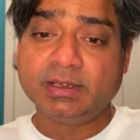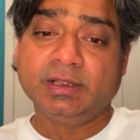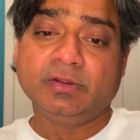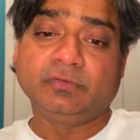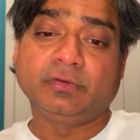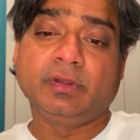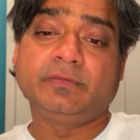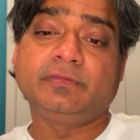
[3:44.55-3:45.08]

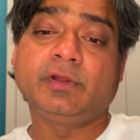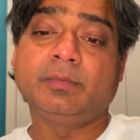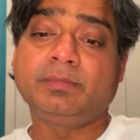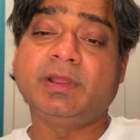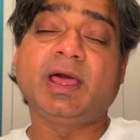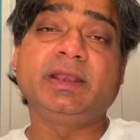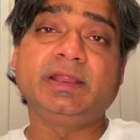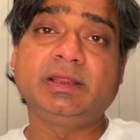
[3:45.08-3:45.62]
So if you're
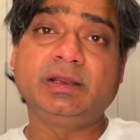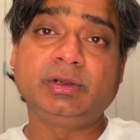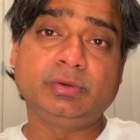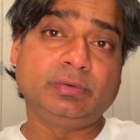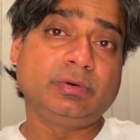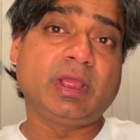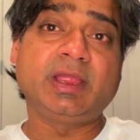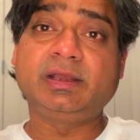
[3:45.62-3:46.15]
planning
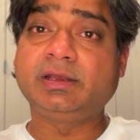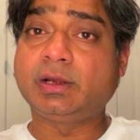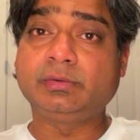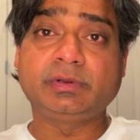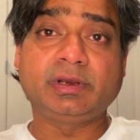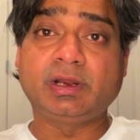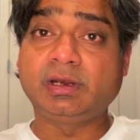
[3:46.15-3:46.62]
to write out an